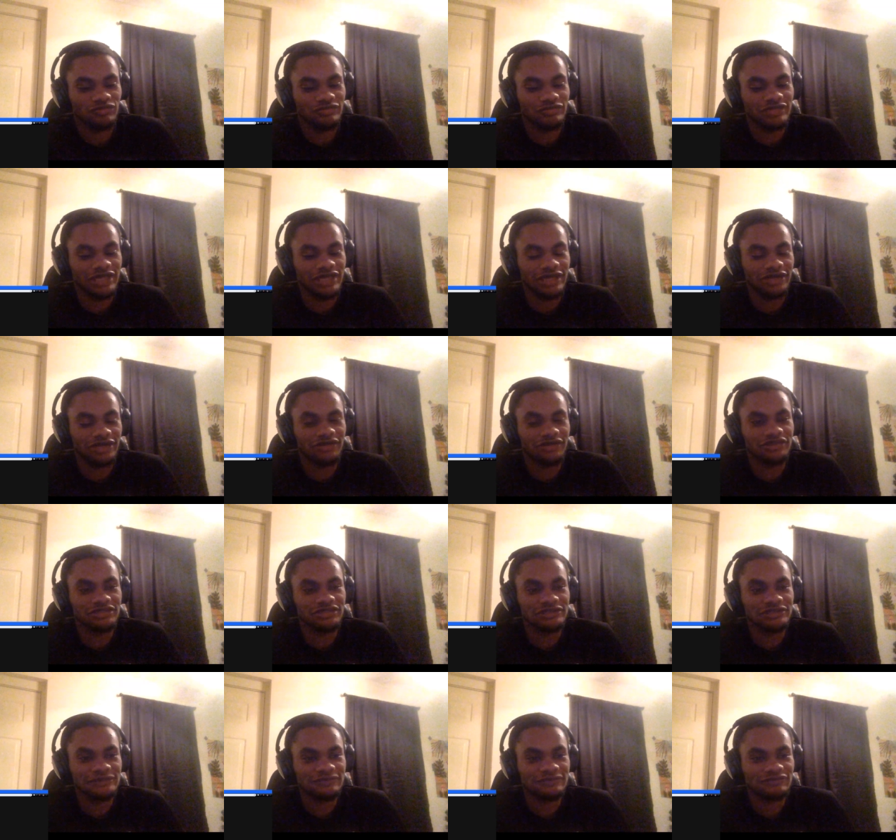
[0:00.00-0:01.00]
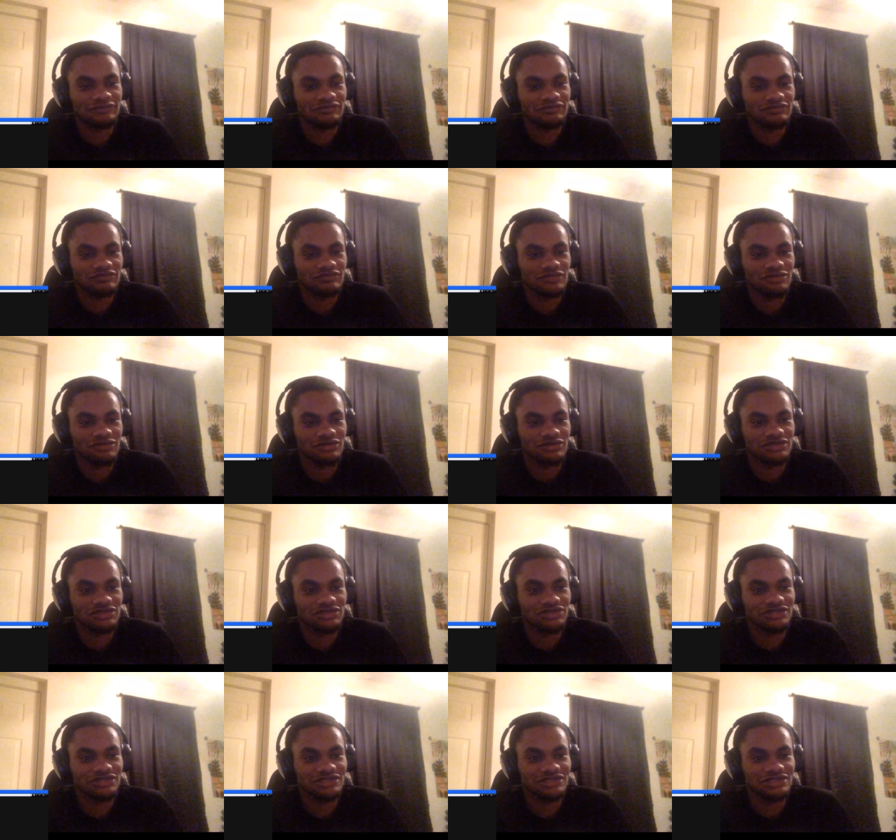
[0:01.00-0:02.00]
the area where
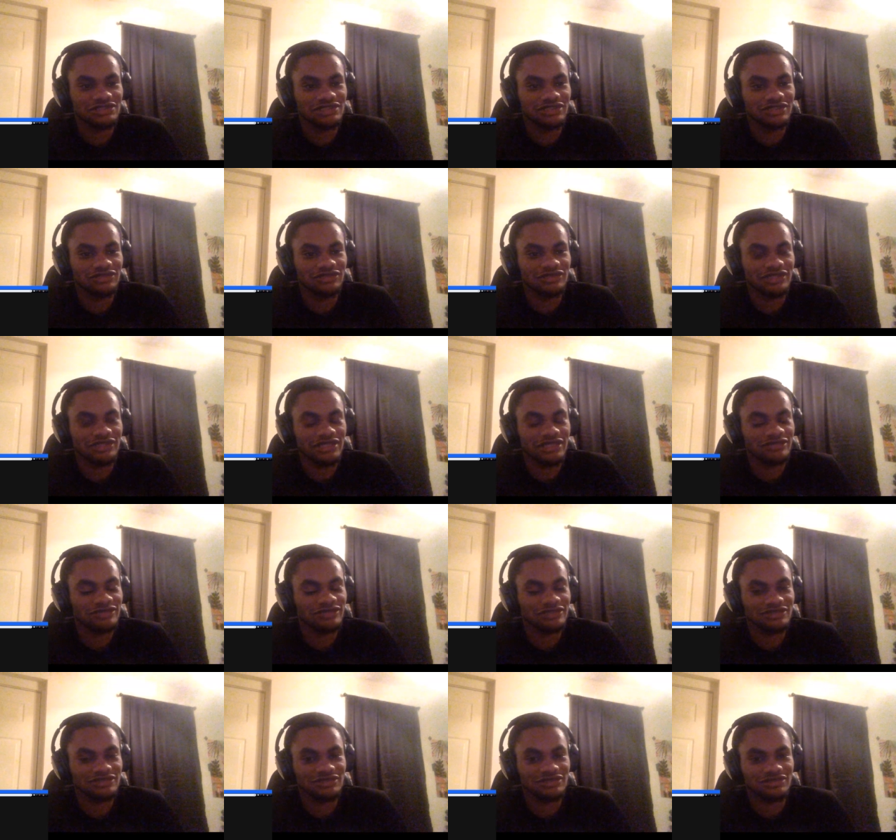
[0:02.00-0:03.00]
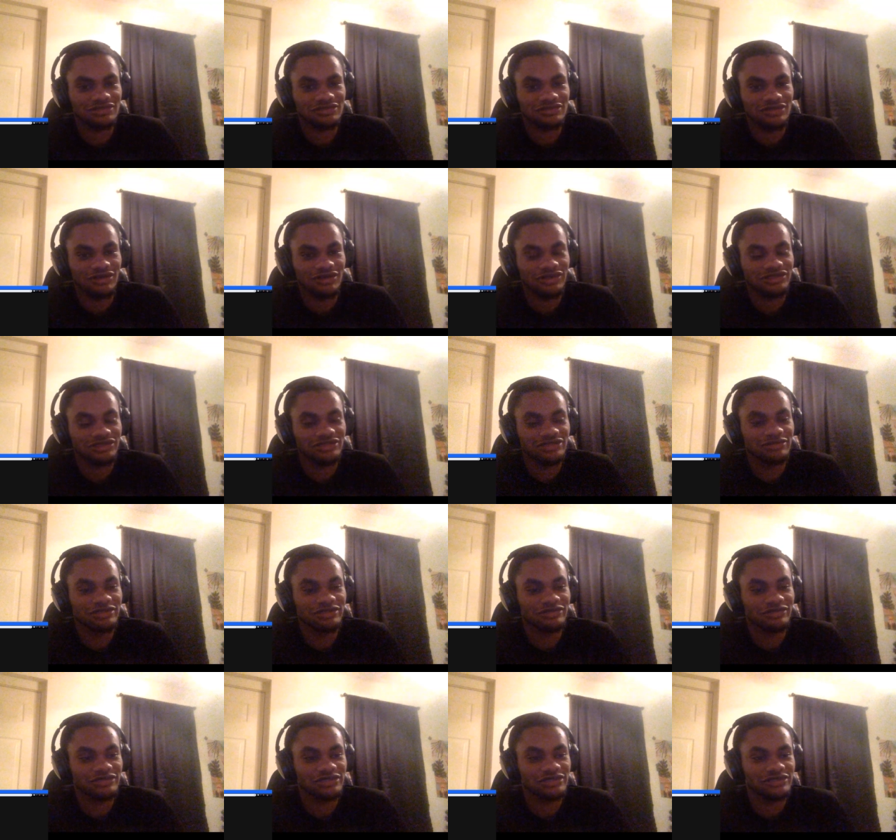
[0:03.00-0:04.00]
Cersei gets killed at. I don't think Arya's gonna be
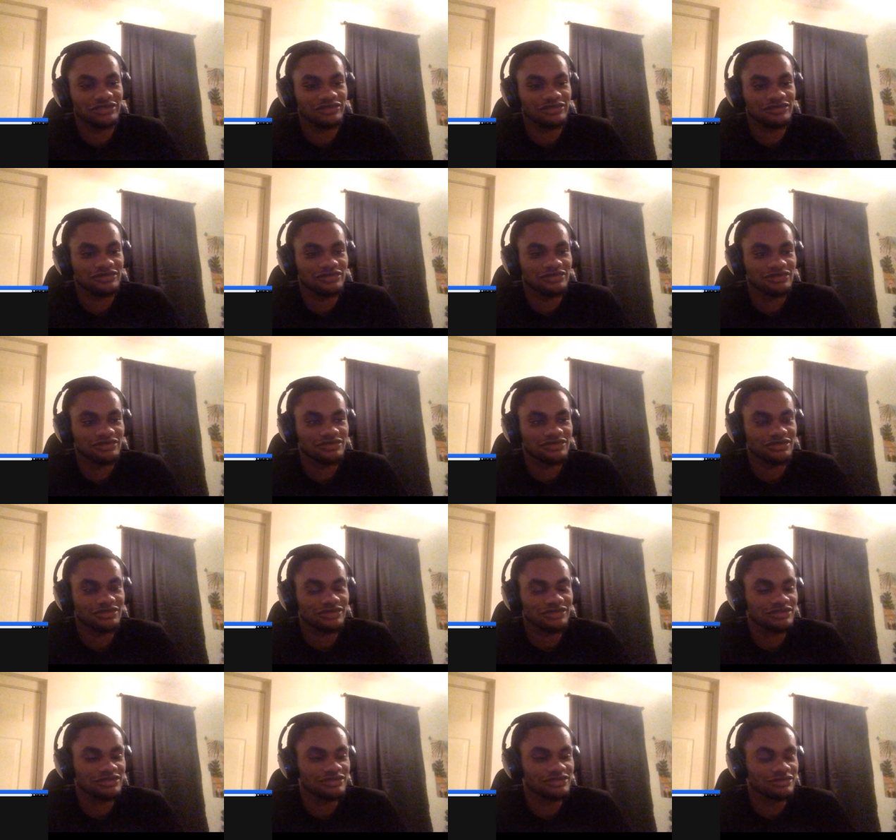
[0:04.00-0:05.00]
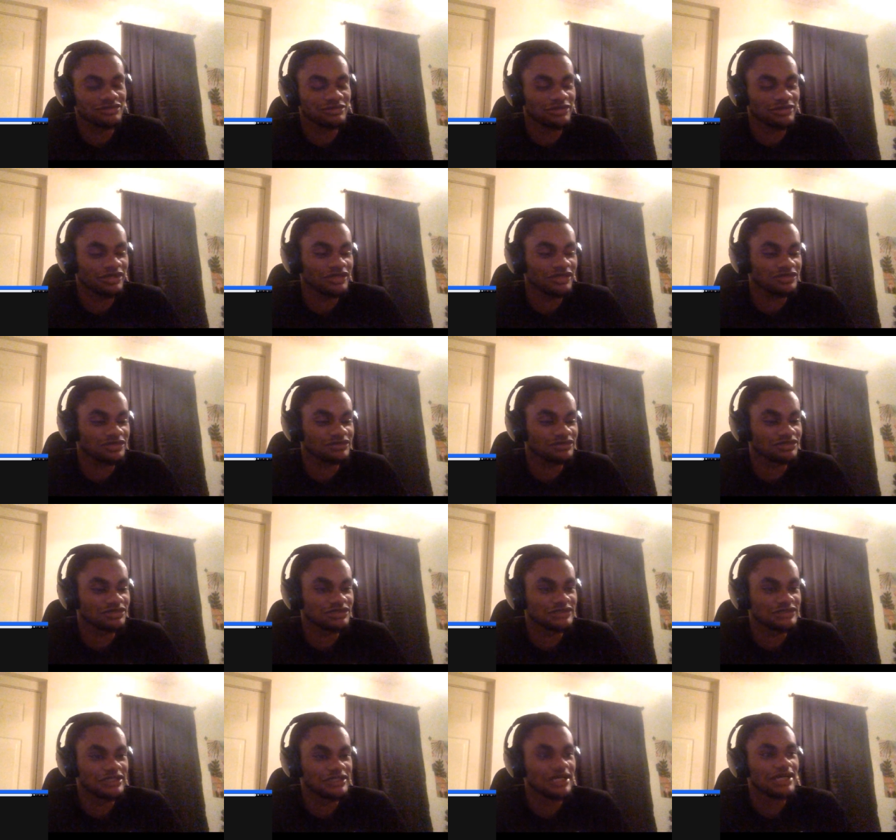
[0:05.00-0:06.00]
the one to kill Cersei. To be honest with
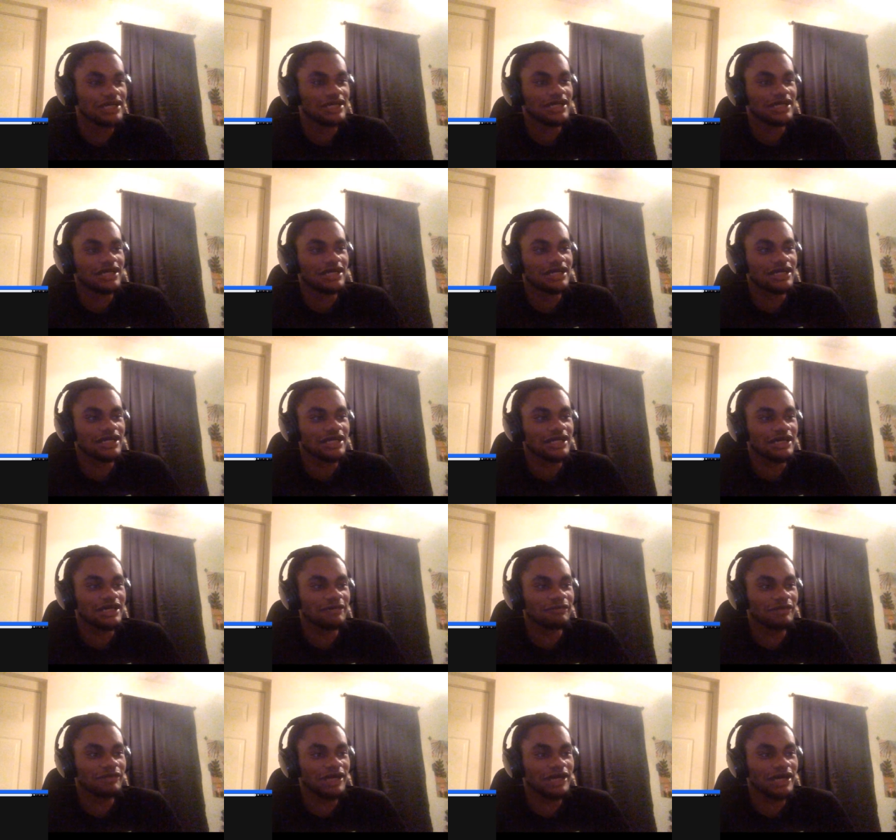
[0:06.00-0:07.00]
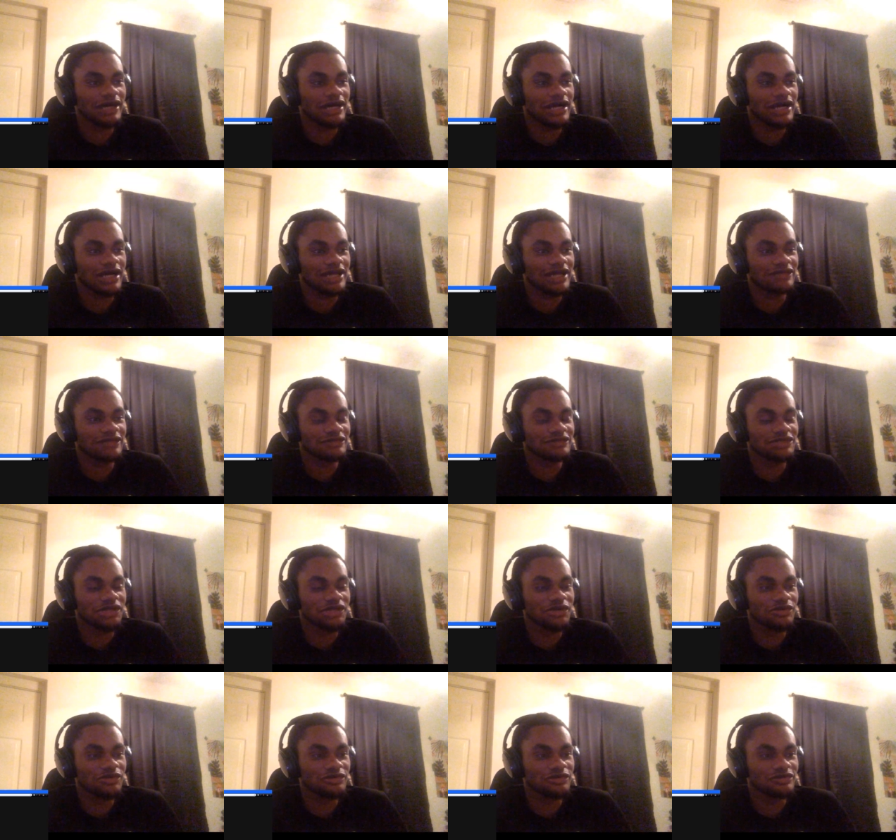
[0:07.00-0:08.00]
you, I don't
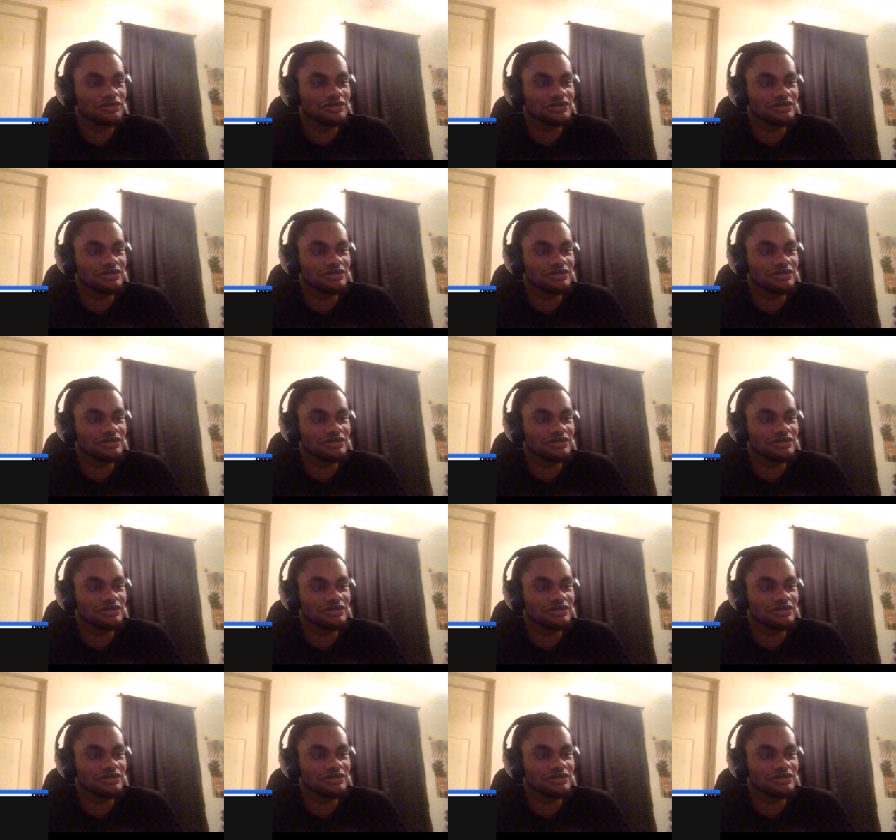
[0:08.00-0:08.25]
know